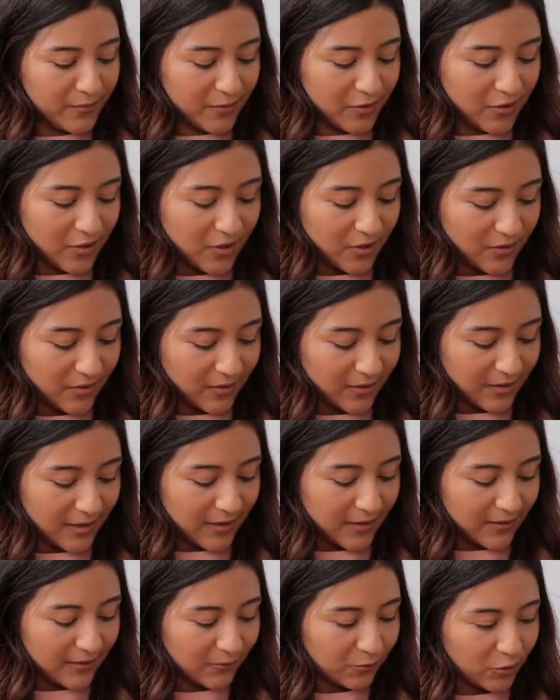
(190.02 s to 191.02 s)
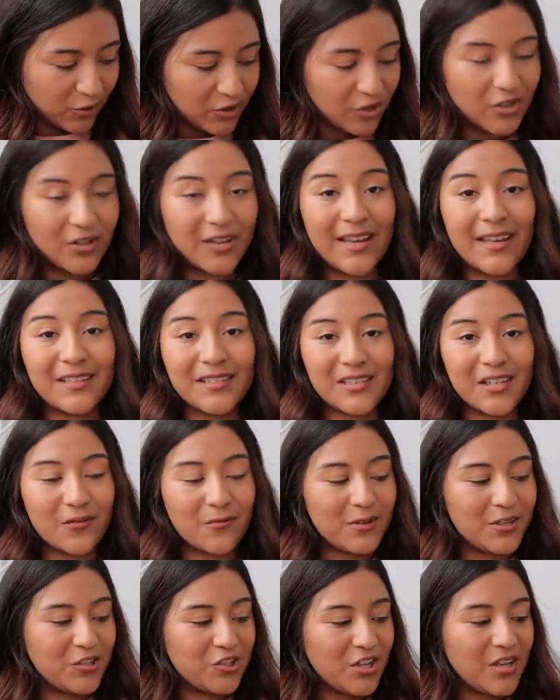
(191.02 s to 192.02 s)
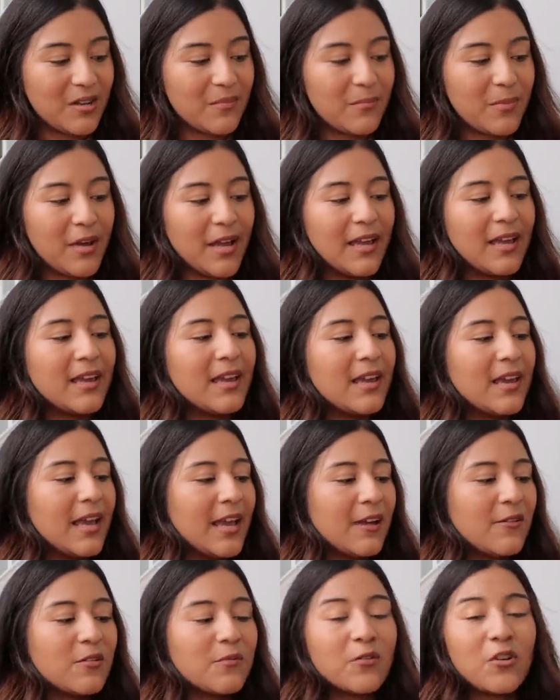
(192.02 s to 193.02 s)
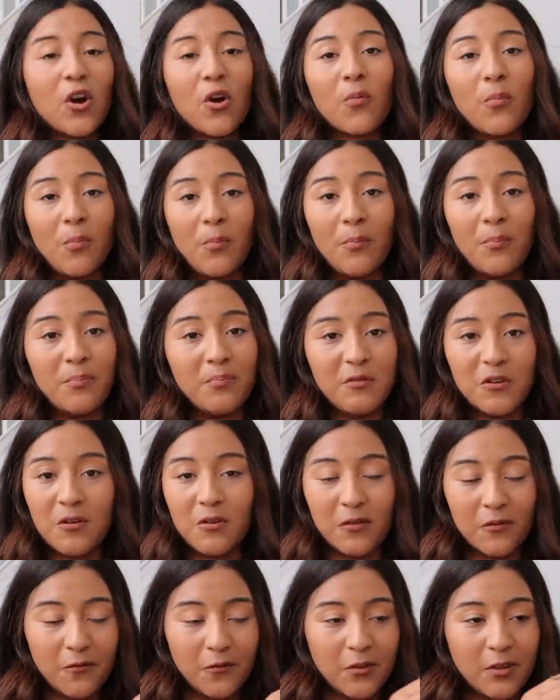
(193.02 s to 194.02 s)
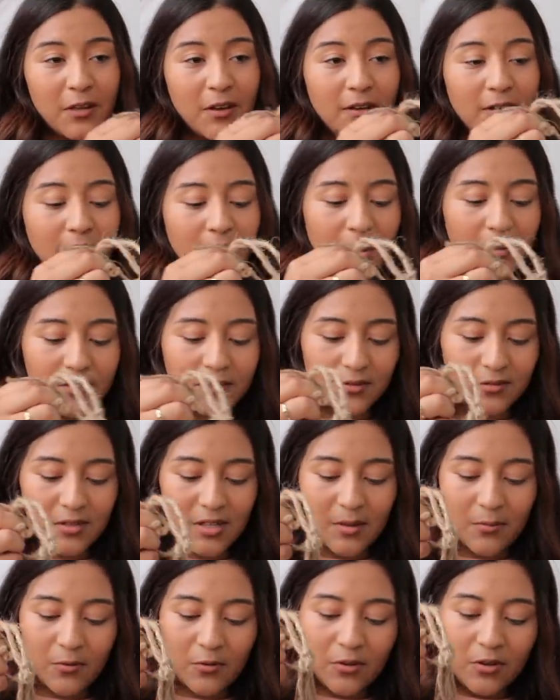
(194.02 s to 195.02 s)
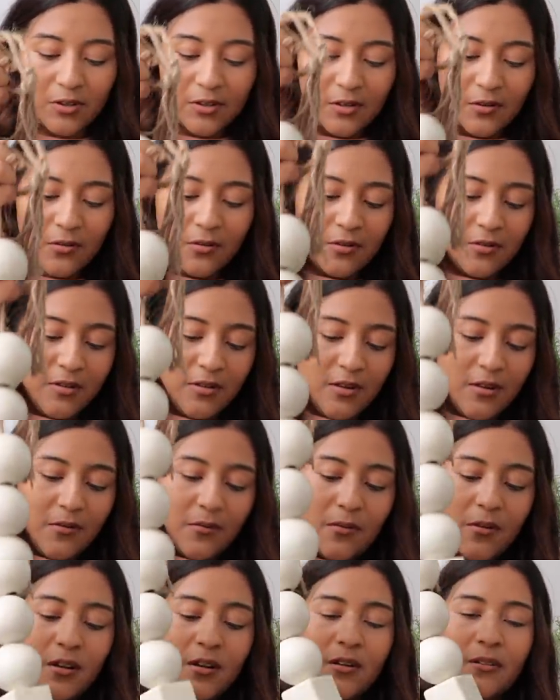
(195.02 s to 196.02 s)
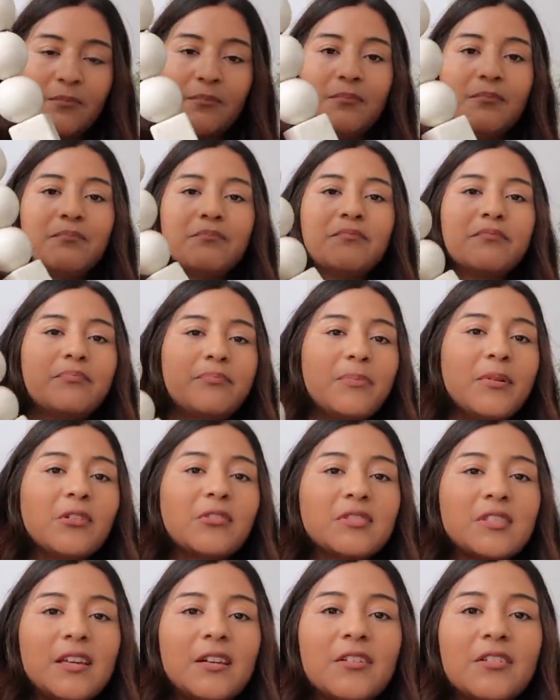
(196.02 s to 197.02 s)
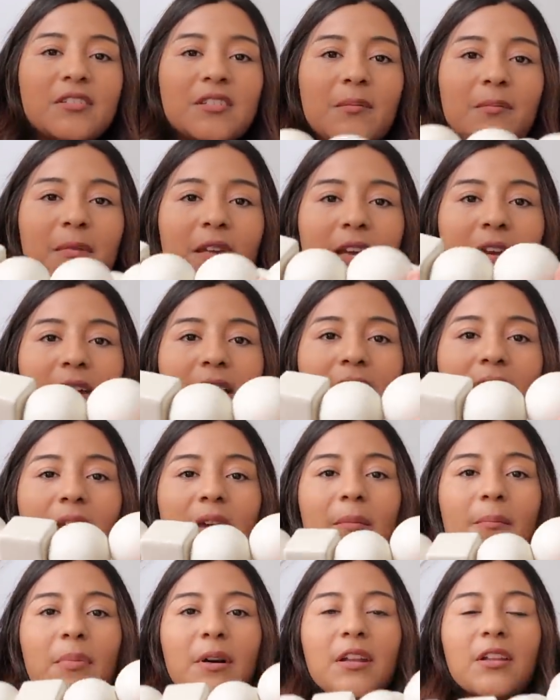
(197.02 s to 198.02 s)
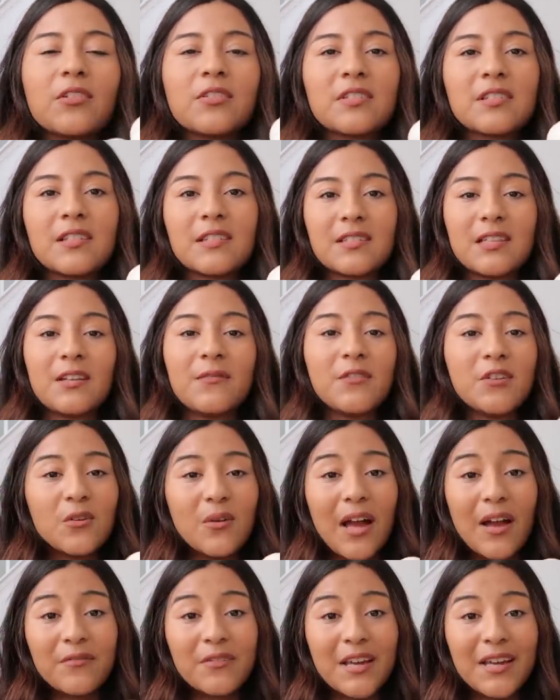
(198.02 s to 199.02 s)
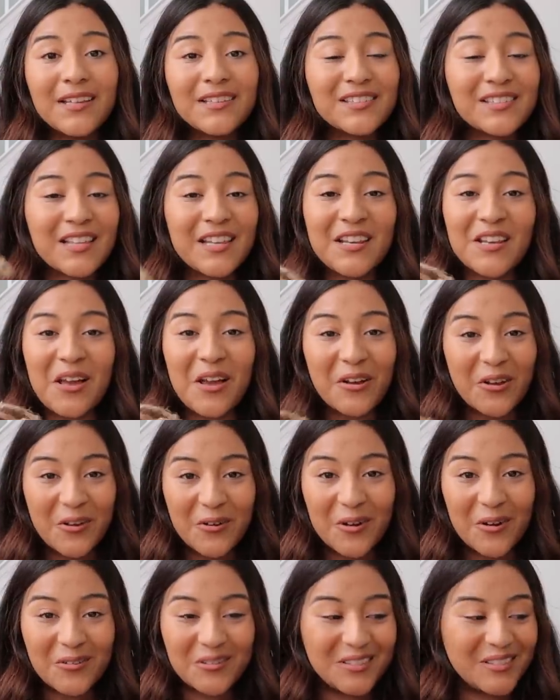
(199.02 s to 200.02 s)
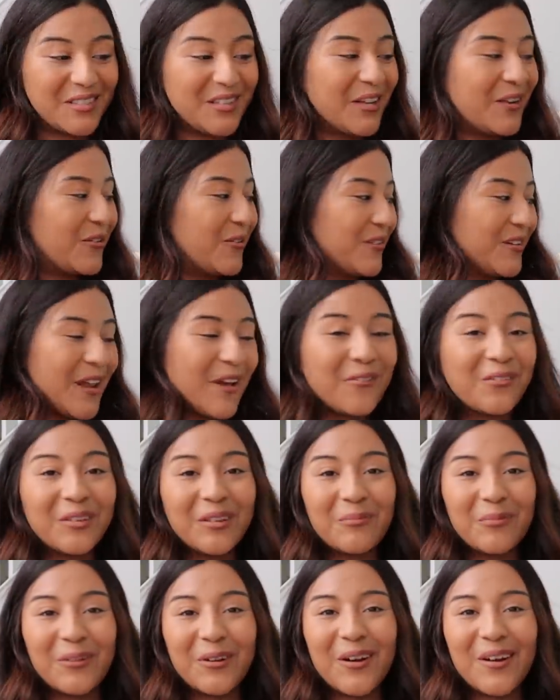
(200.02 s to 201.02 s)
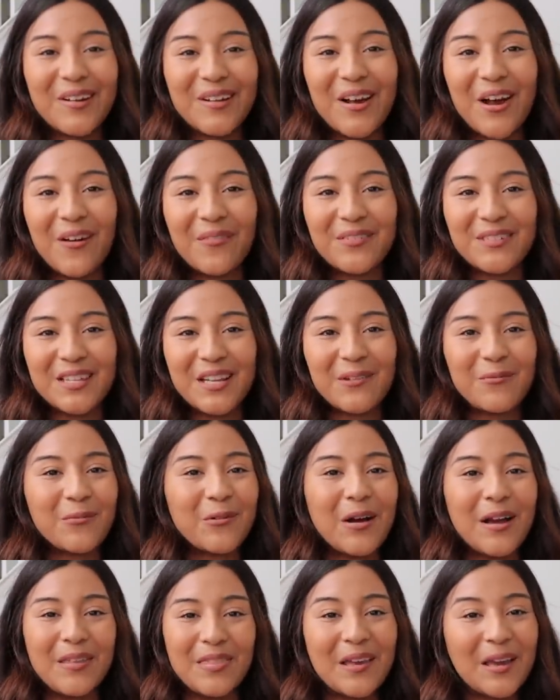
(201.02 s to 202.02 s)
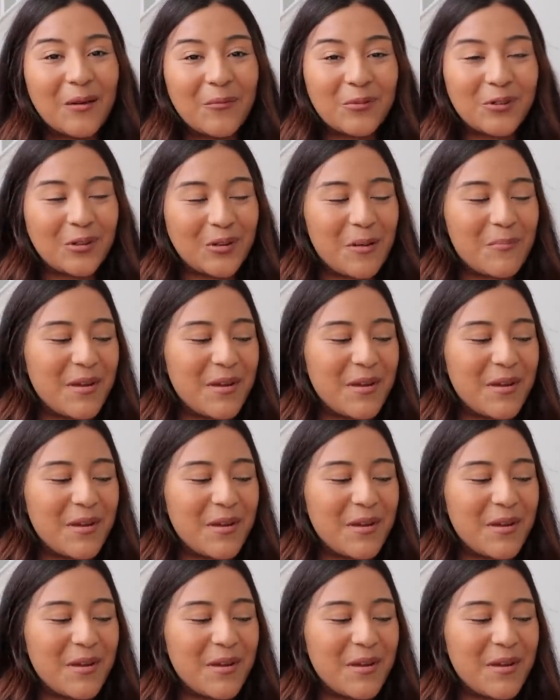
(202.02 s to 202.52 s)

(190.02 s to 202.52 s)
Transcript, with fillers: you can, where your kids can reach it, but it would go beautifully on a console table, or, or you know, on a built-in or something. But it looks like this, and if you don't have kids, then kudos to you. You definitely put it on a coffee table. I think it would look